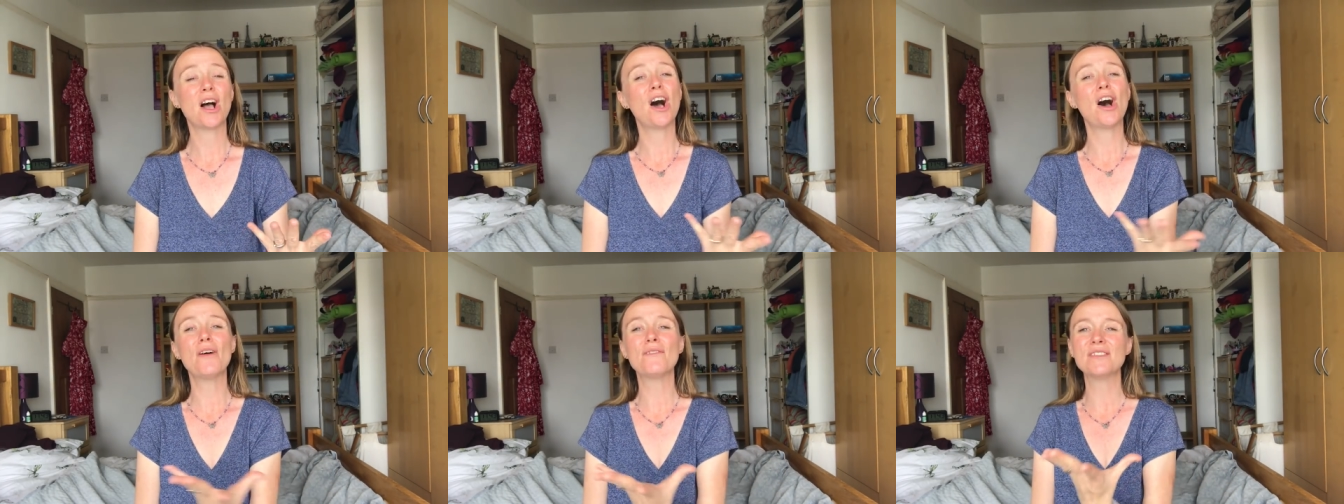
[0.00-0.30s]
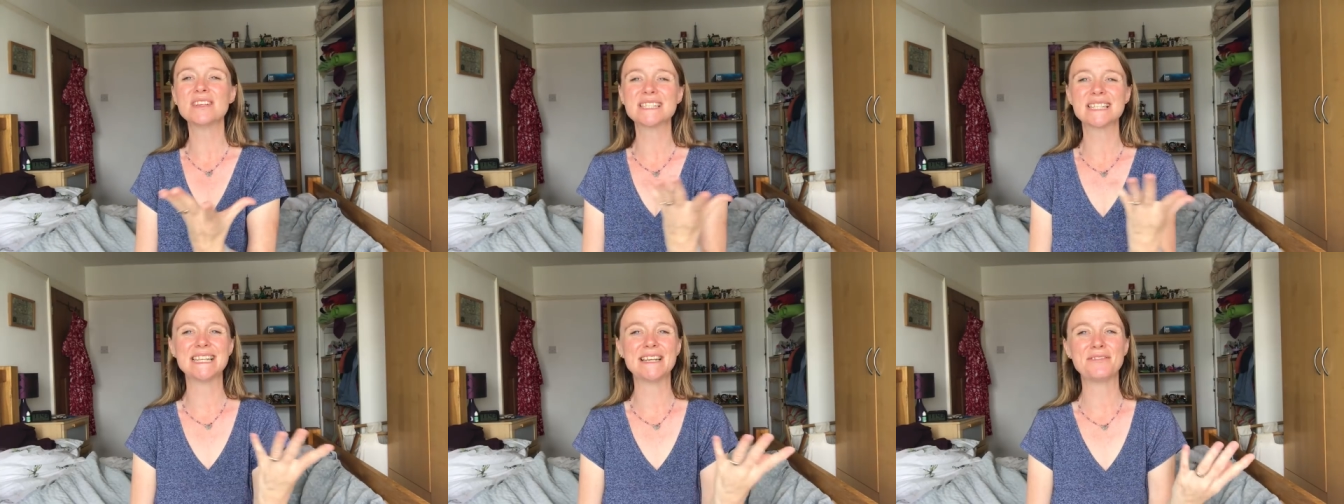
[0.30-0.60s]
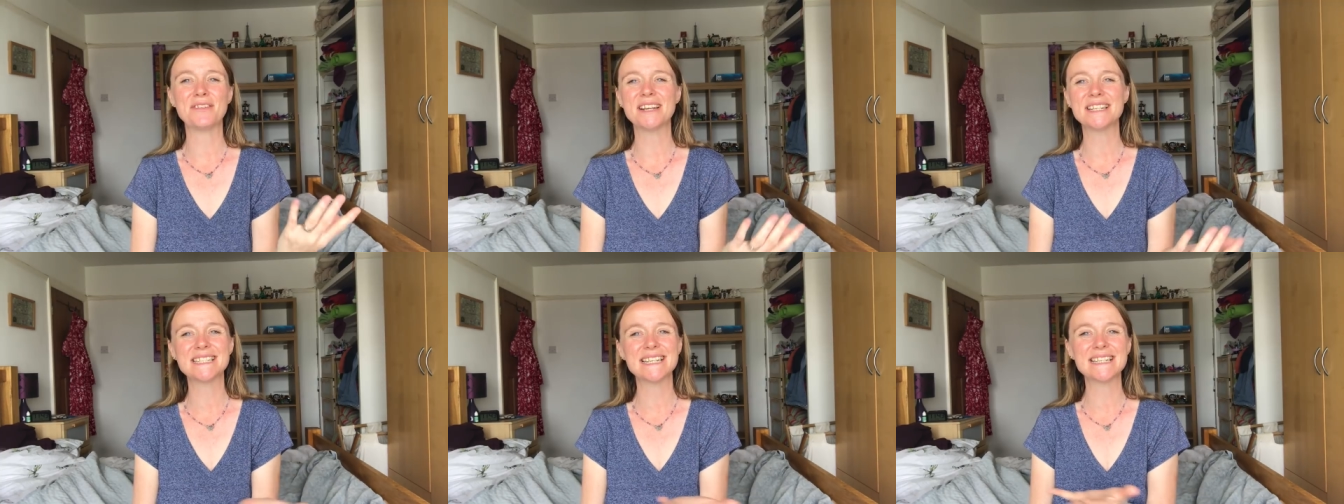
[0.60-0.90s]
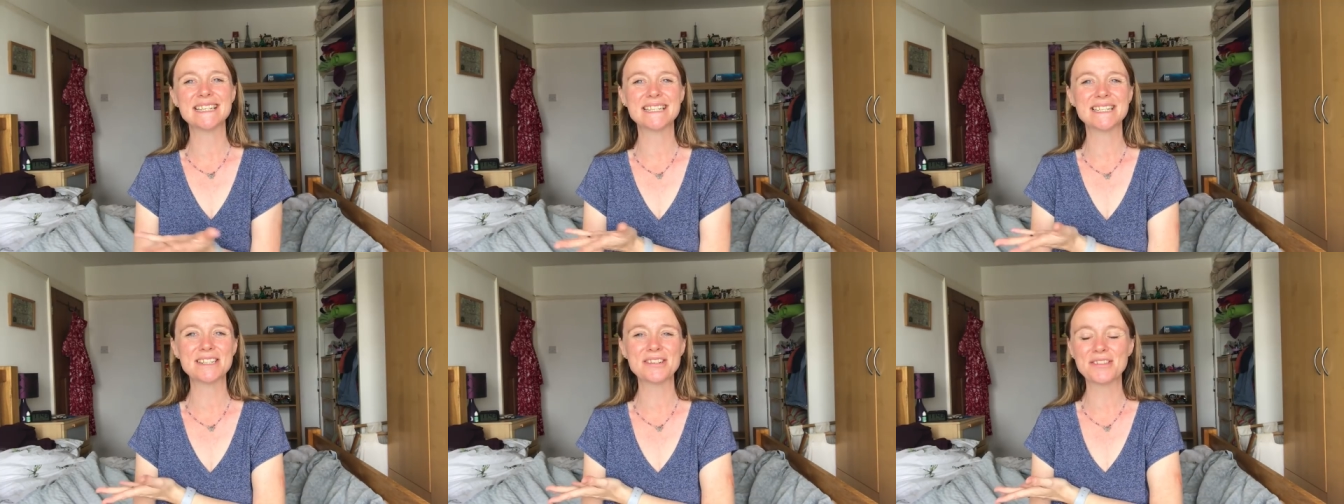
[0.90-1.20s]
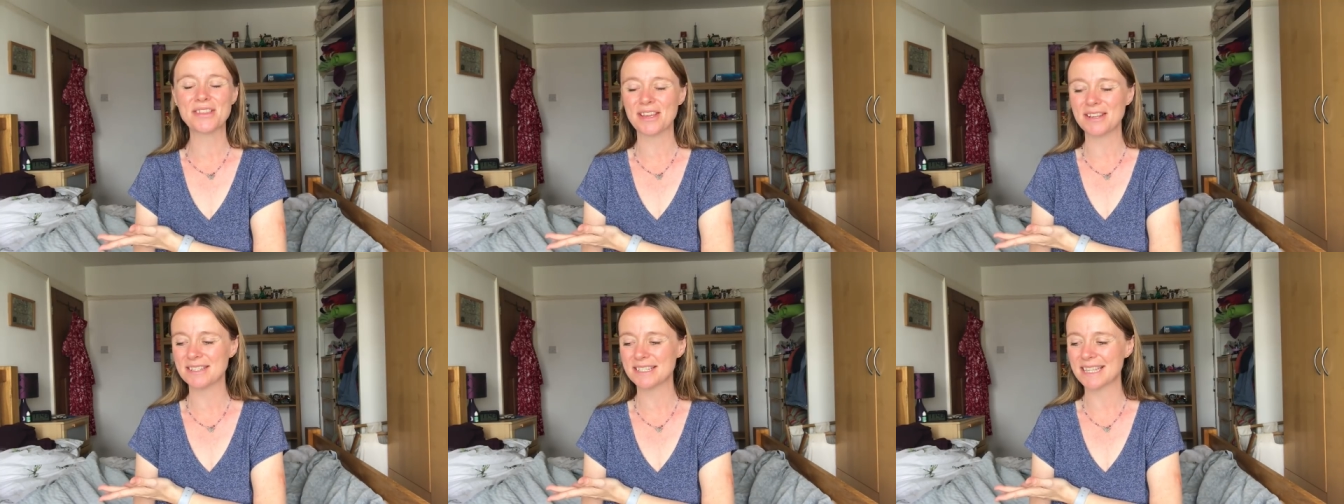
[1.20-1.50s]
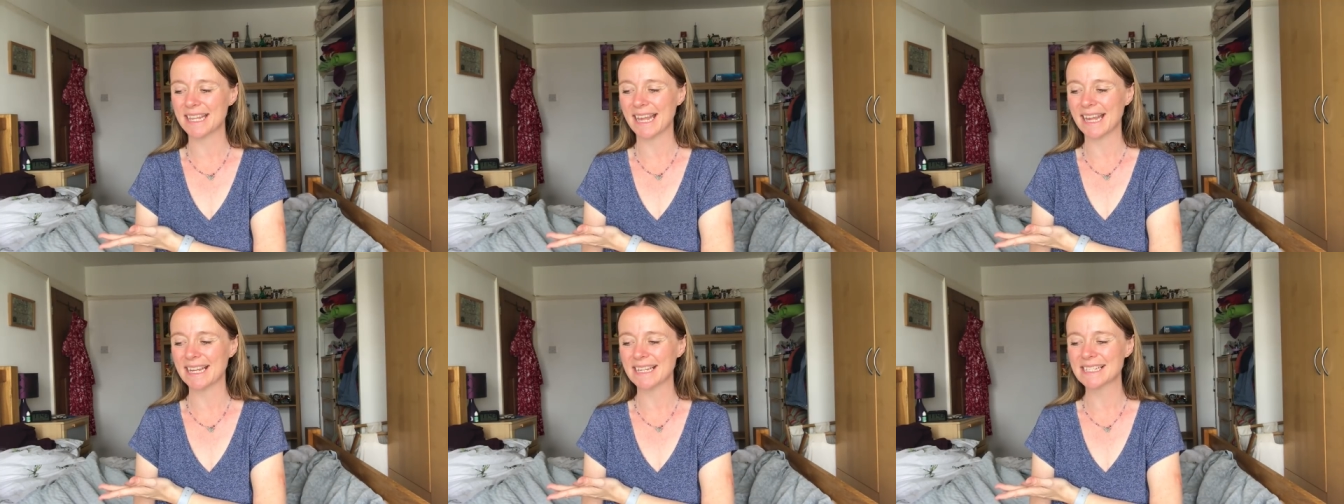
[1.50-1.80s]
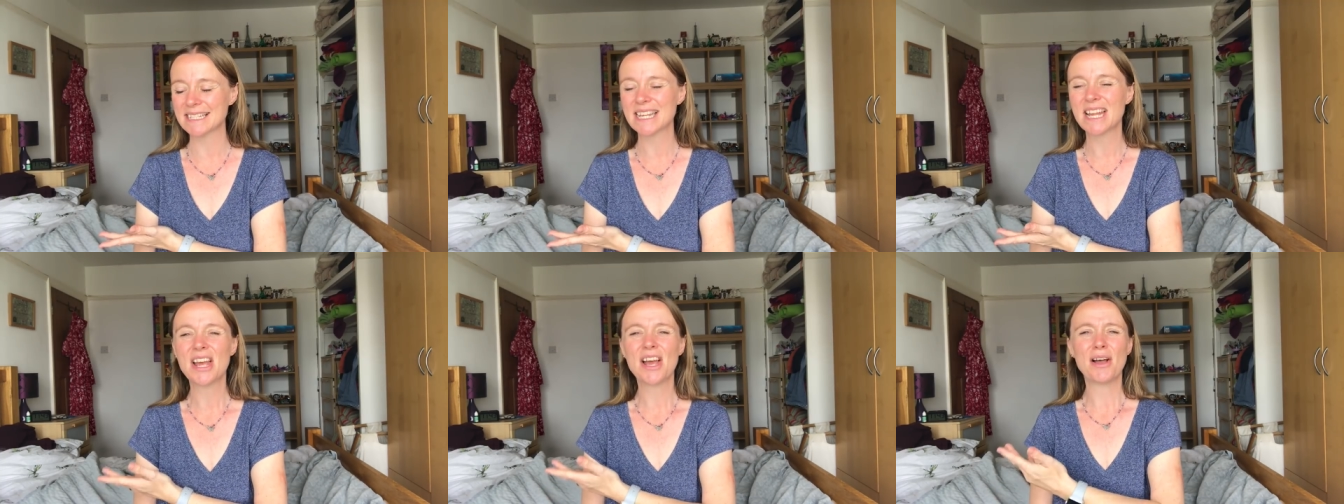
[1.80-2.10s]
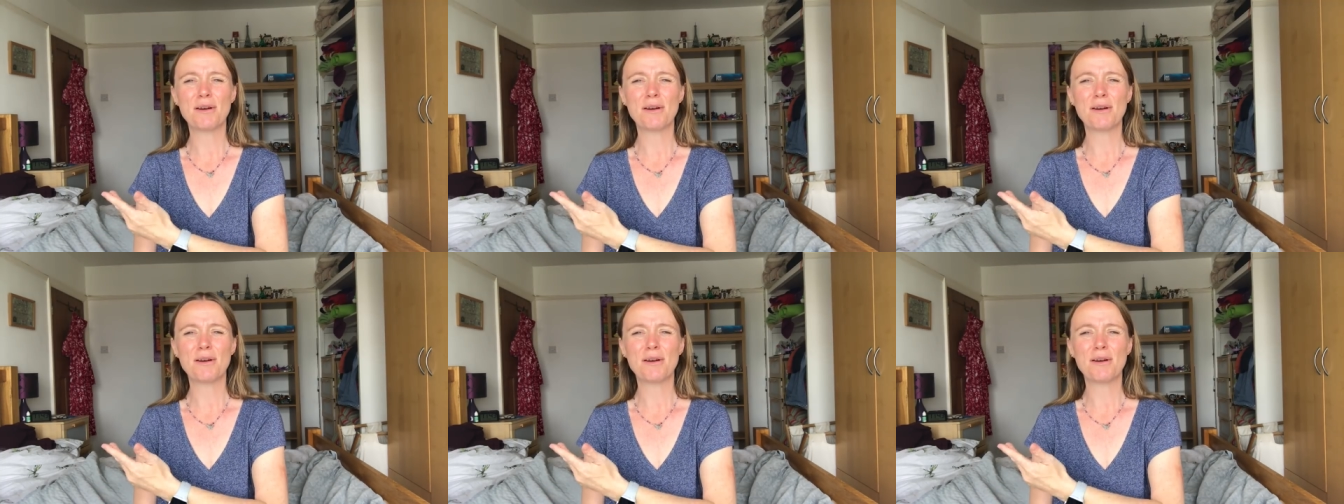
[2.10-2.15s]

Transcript: Obviously, if I didn't do those things,